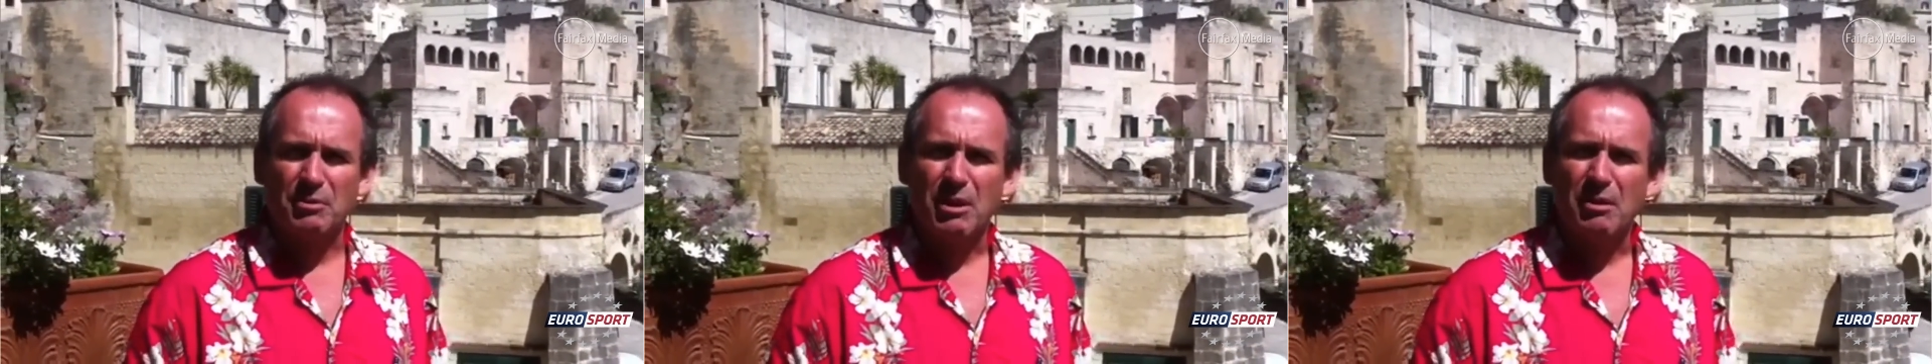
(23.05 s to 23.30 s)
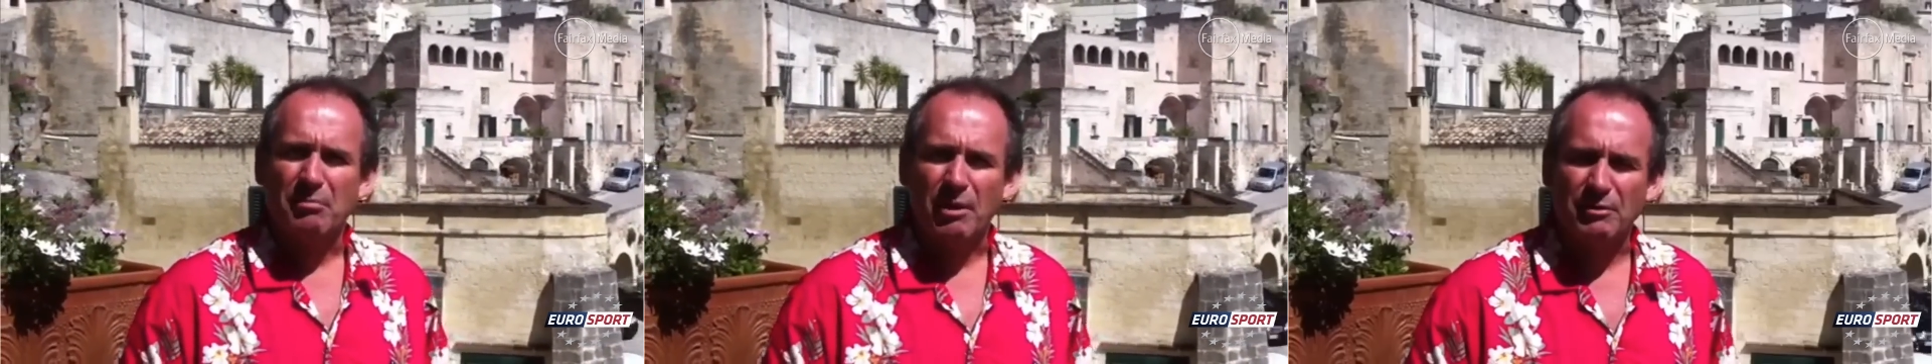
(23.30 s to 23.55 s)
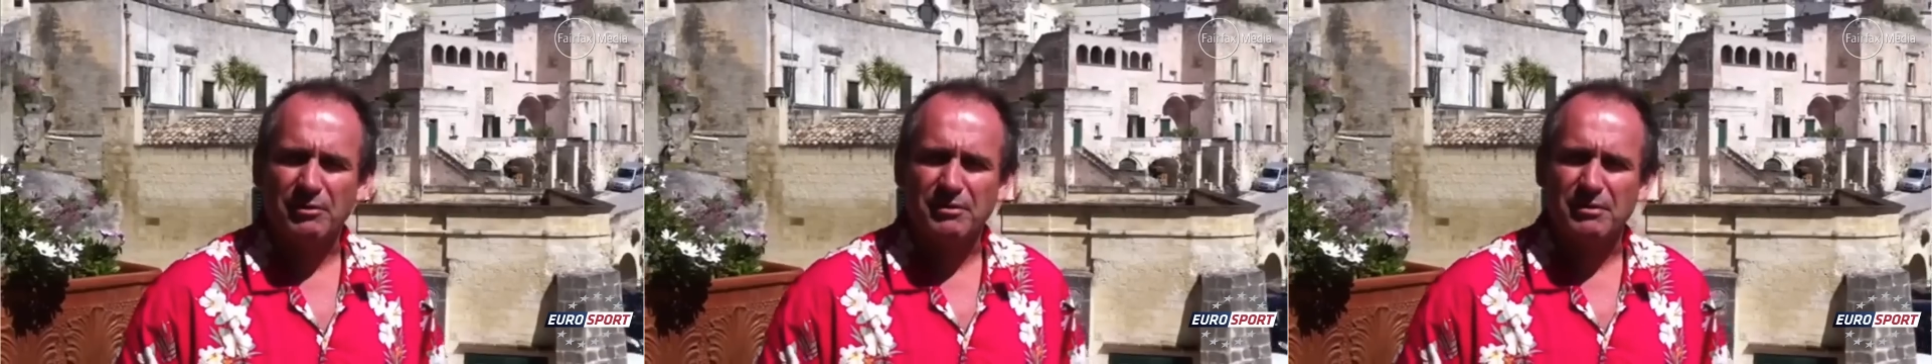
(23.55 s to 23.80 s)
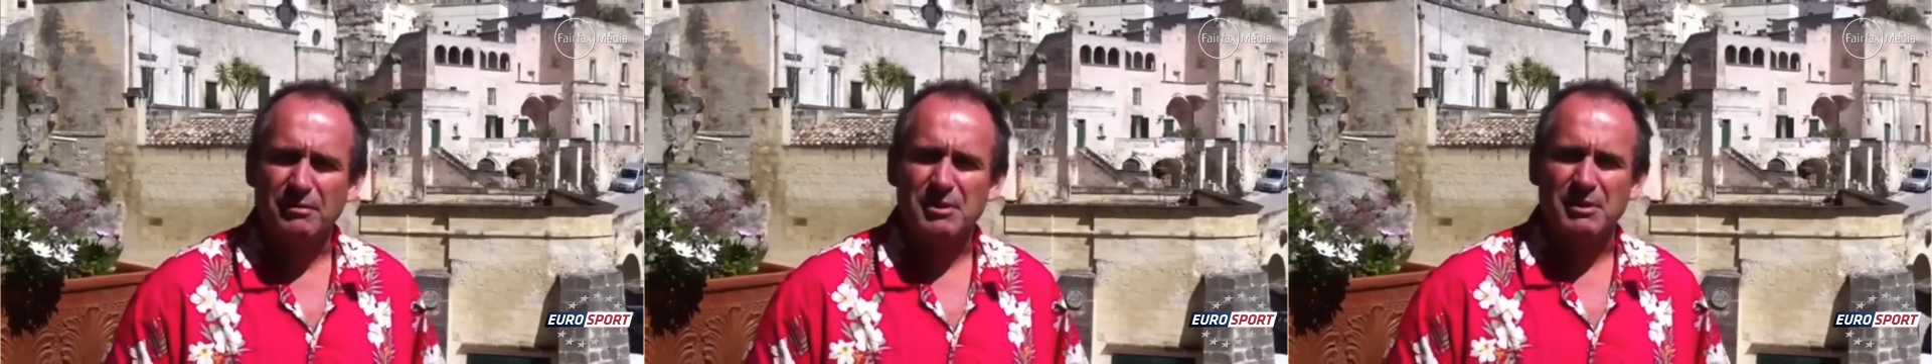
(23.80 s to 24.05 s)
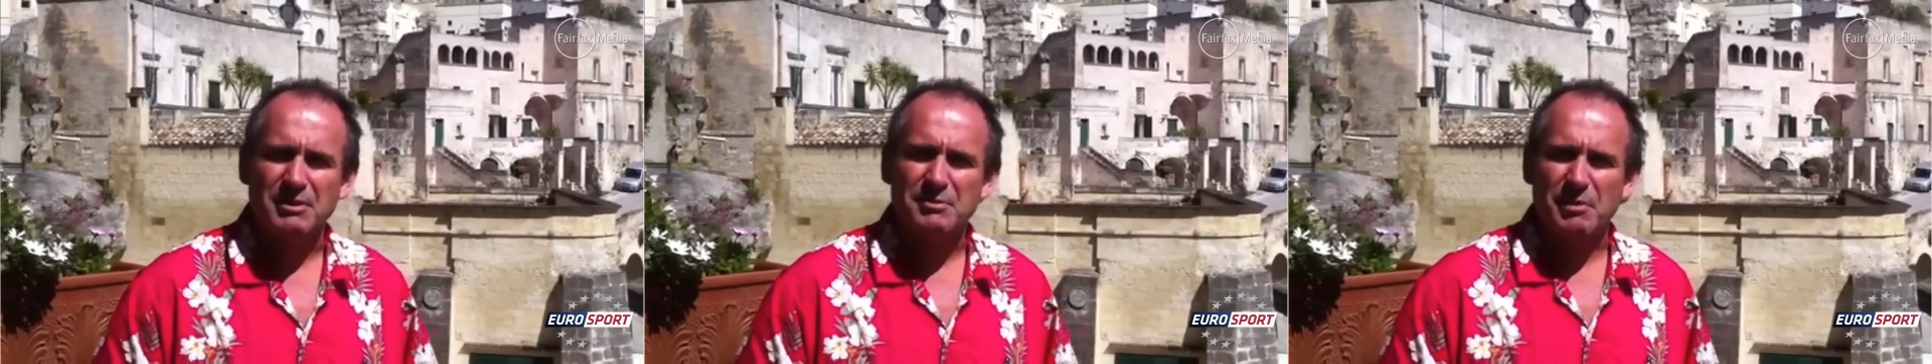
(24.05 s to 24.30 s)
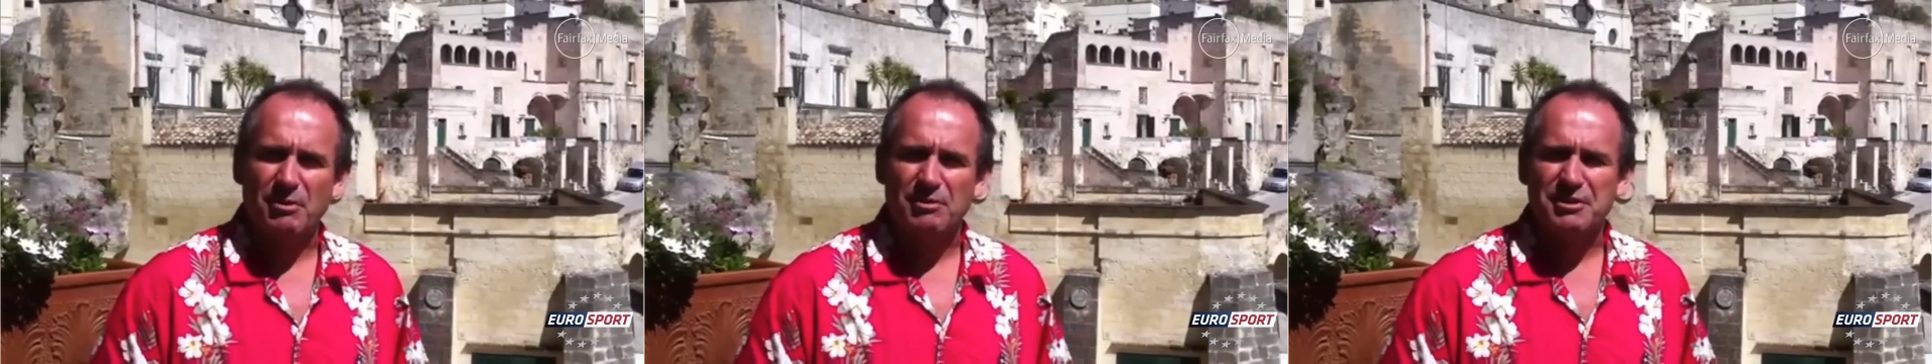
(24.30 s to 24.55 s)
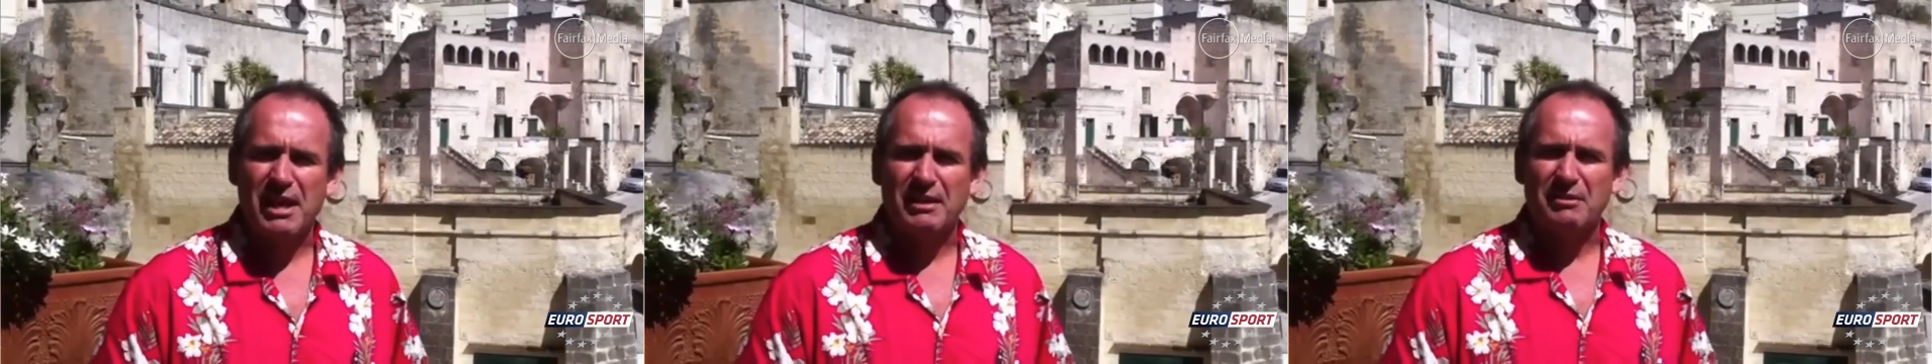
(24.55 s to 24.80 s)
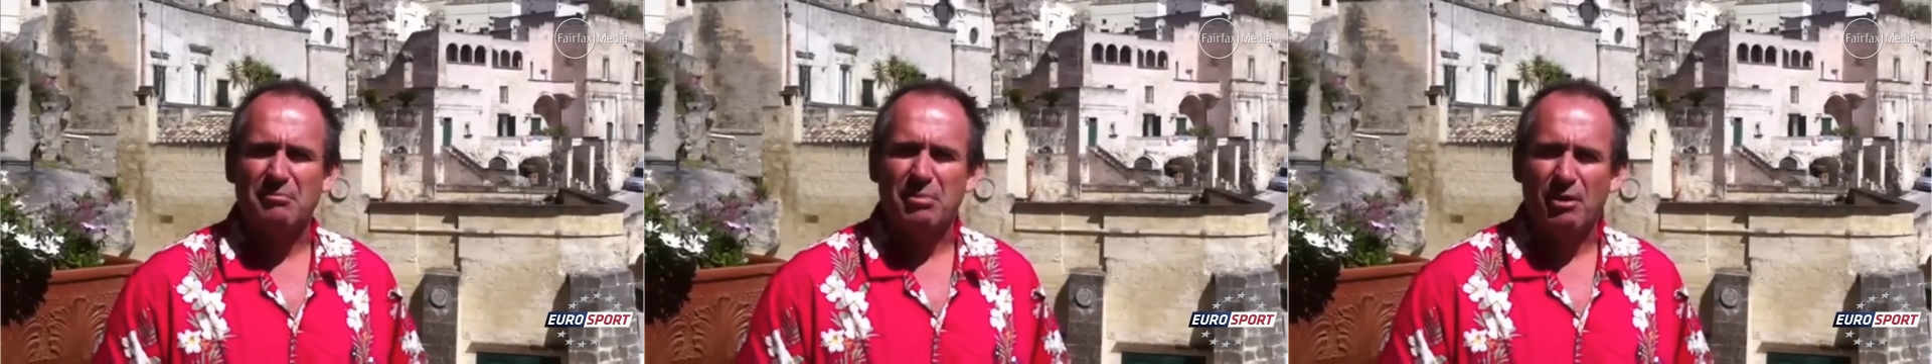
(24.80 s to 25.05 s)
both in spirits and in
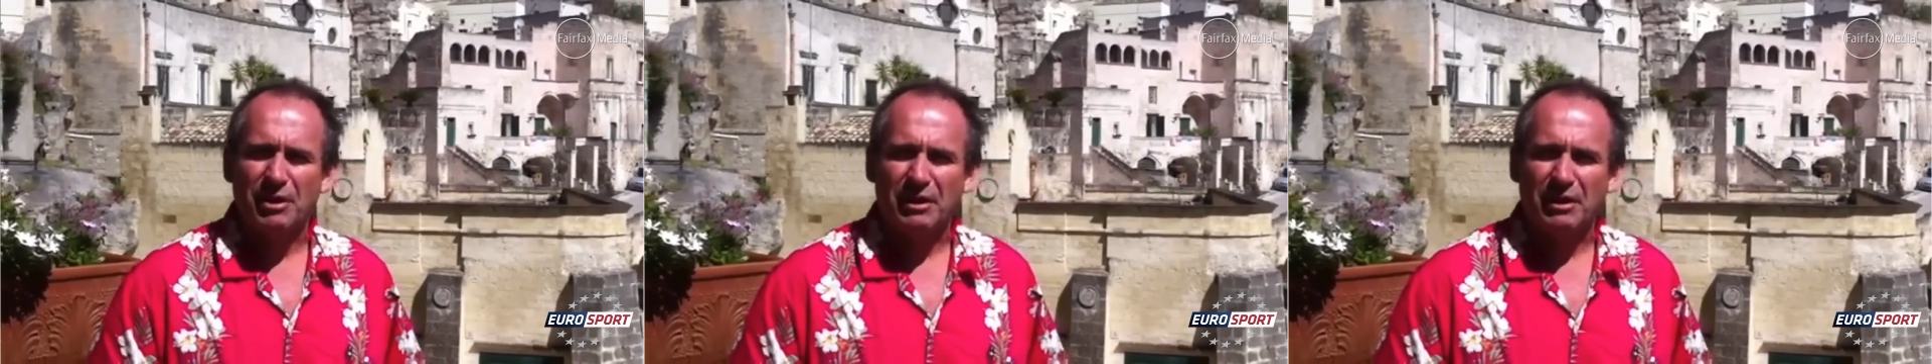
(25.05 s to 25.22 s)
body.